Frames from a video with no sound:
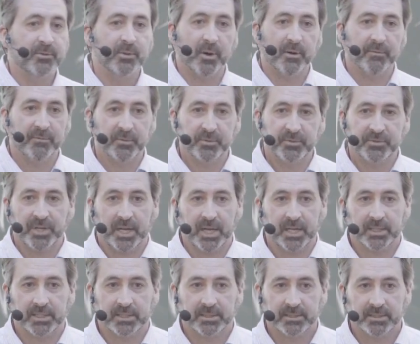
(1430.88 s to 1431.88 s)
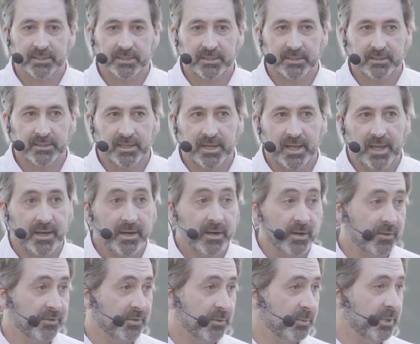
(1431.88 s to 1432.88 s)
into our food chain, and it
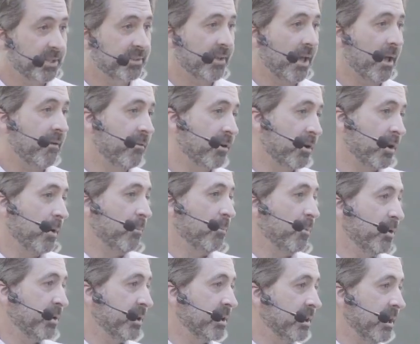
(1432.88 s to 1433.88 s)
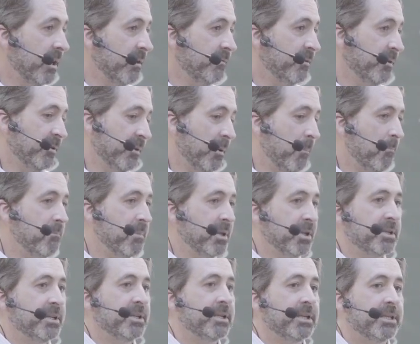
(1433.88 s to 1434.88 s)
also wreaks havoc on marine life. There's 1
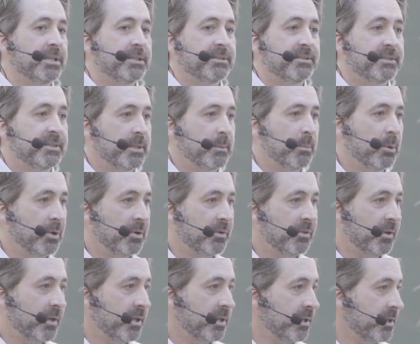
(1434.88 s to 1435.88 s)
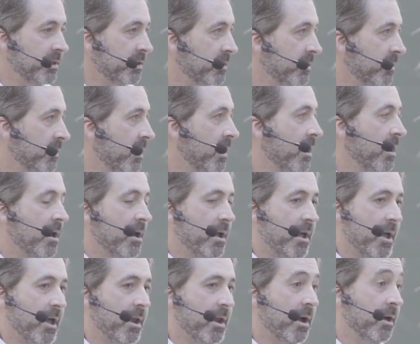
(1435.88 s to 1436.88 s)
million seabirds a year,
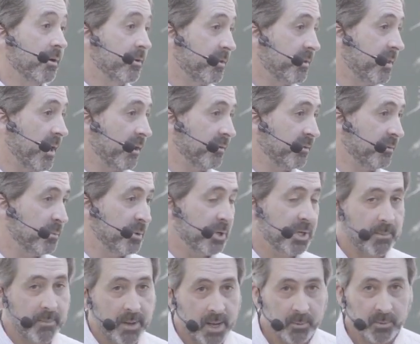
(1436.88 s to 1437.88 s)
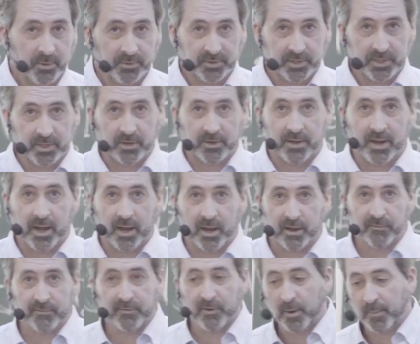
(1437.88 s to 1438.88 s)
and 100,000 marine mammals a year
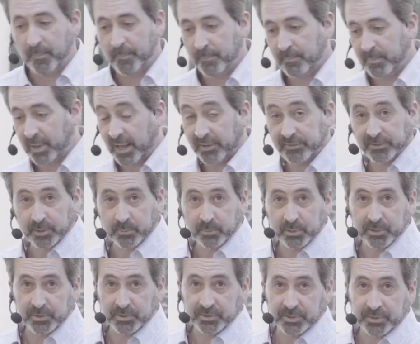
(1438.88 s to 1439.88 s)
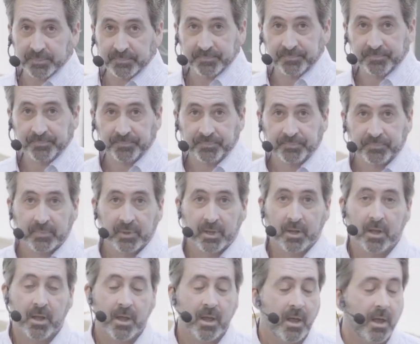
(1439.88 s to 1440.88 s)
die from plastic pollution.
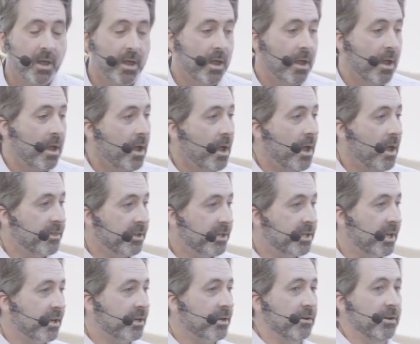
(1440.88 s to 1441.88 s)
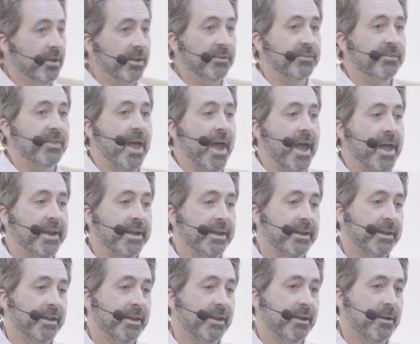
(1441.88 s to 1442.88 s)
And the kicker is
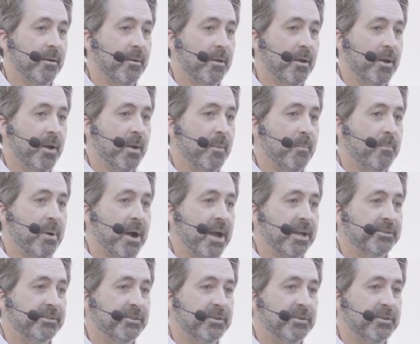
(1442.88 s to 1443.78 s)
that by